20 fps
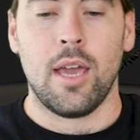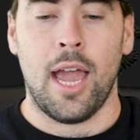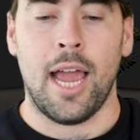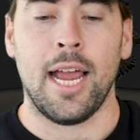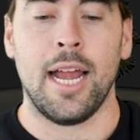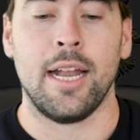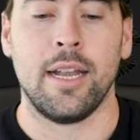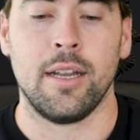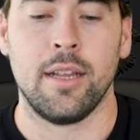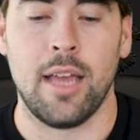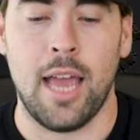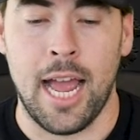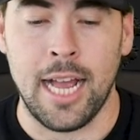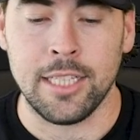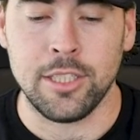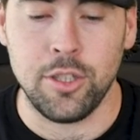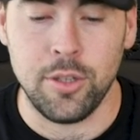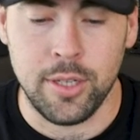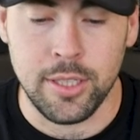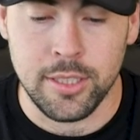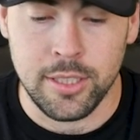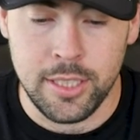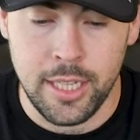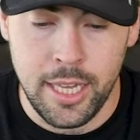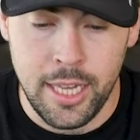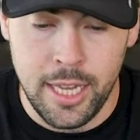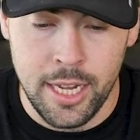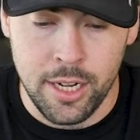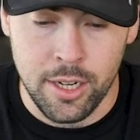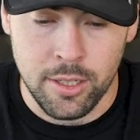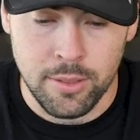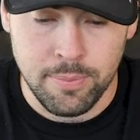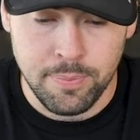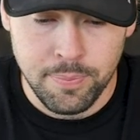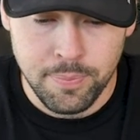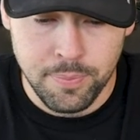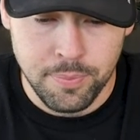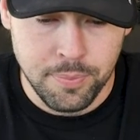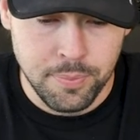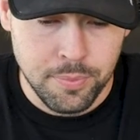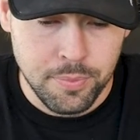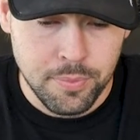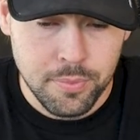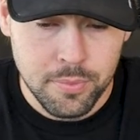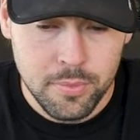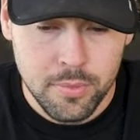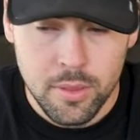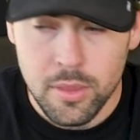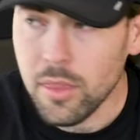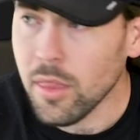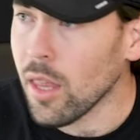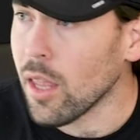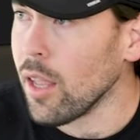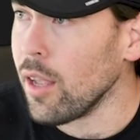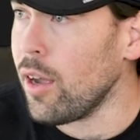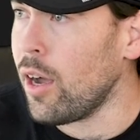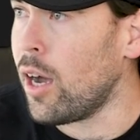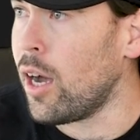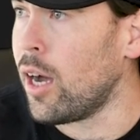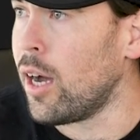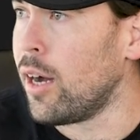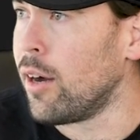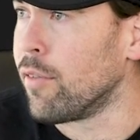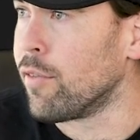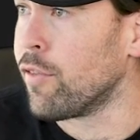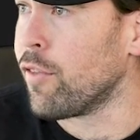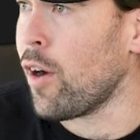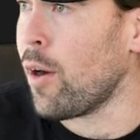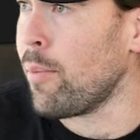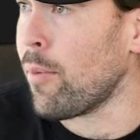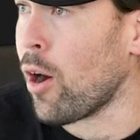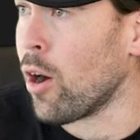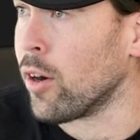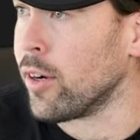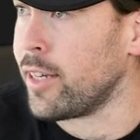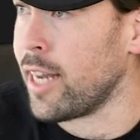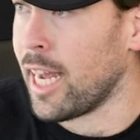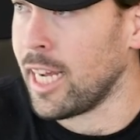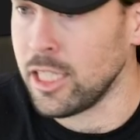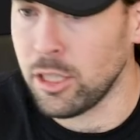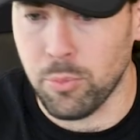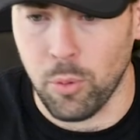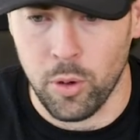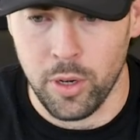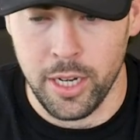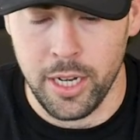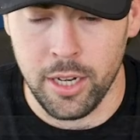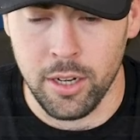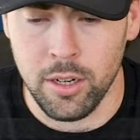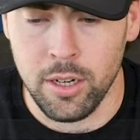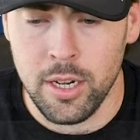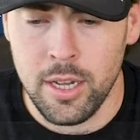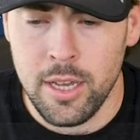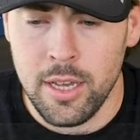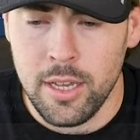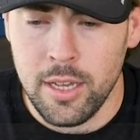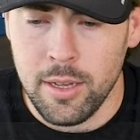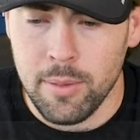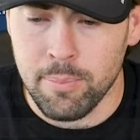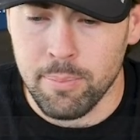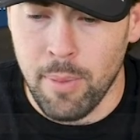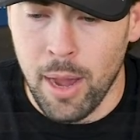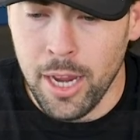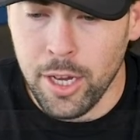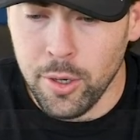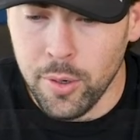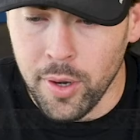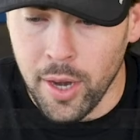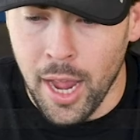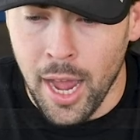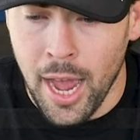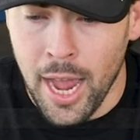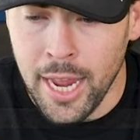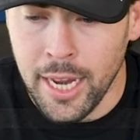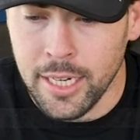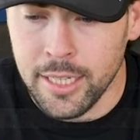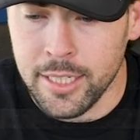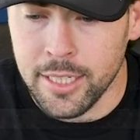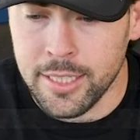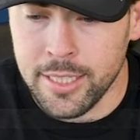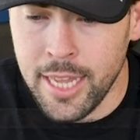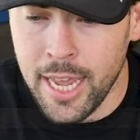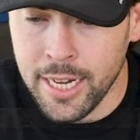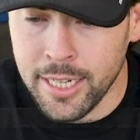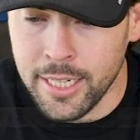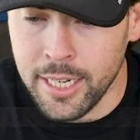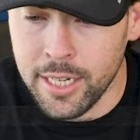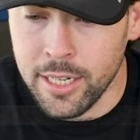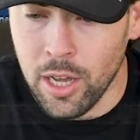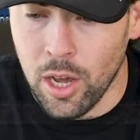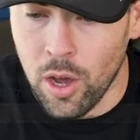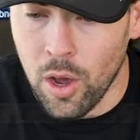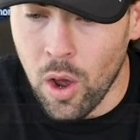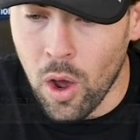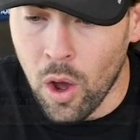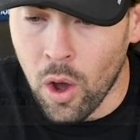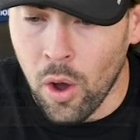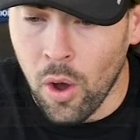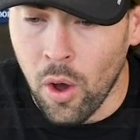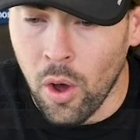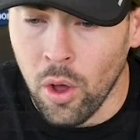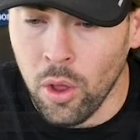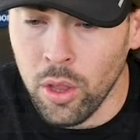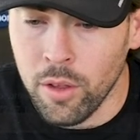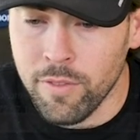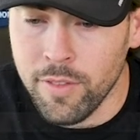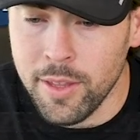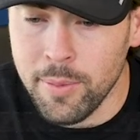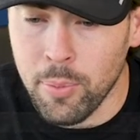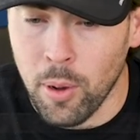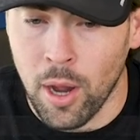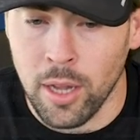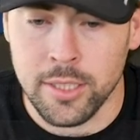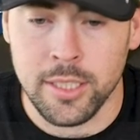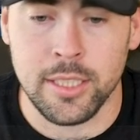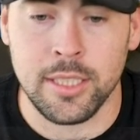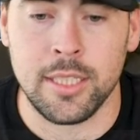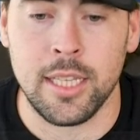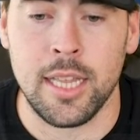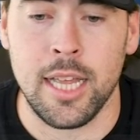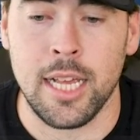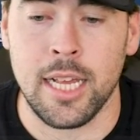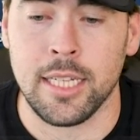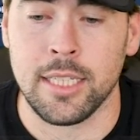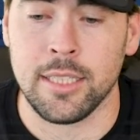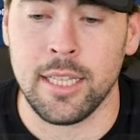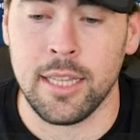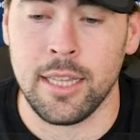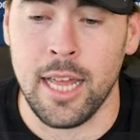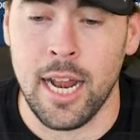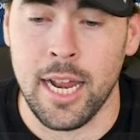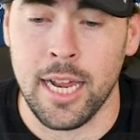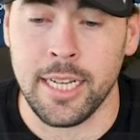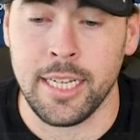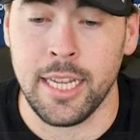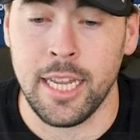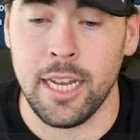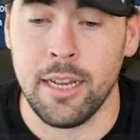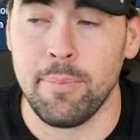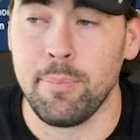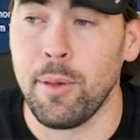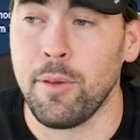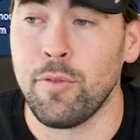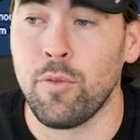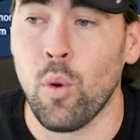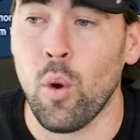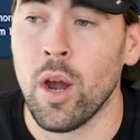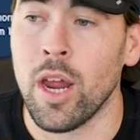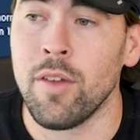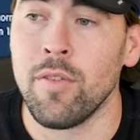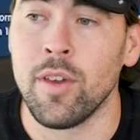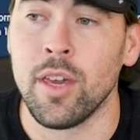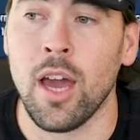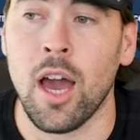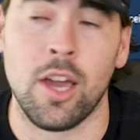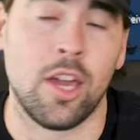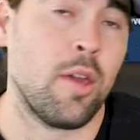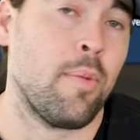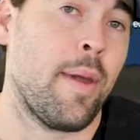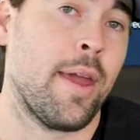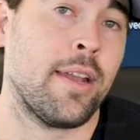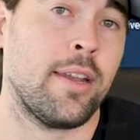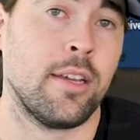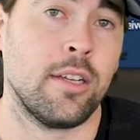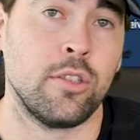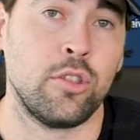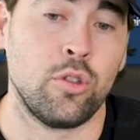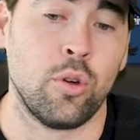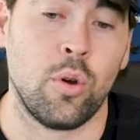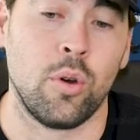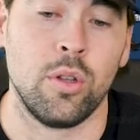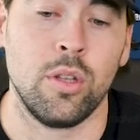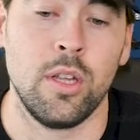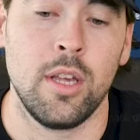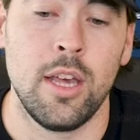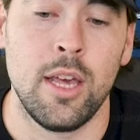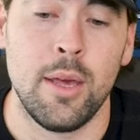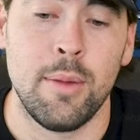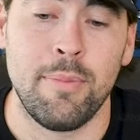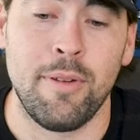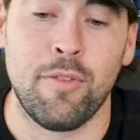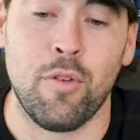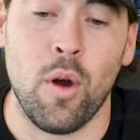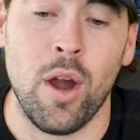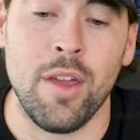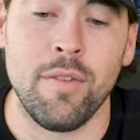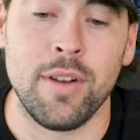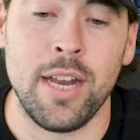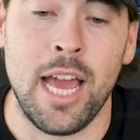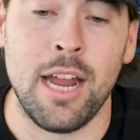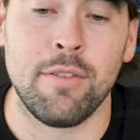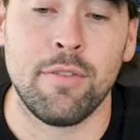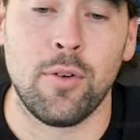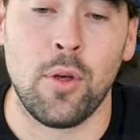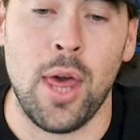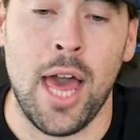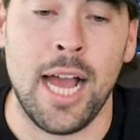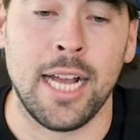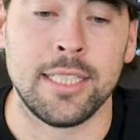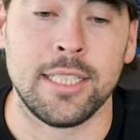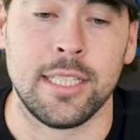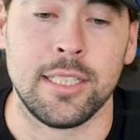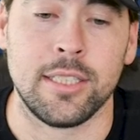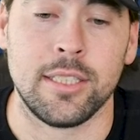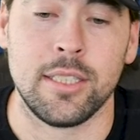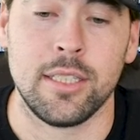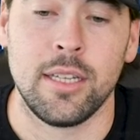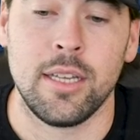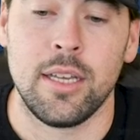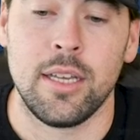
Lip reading: And as you can see here, from our dashboard here, MicroAI detected all of the processes that I did before I even got command and control, before I even had full access.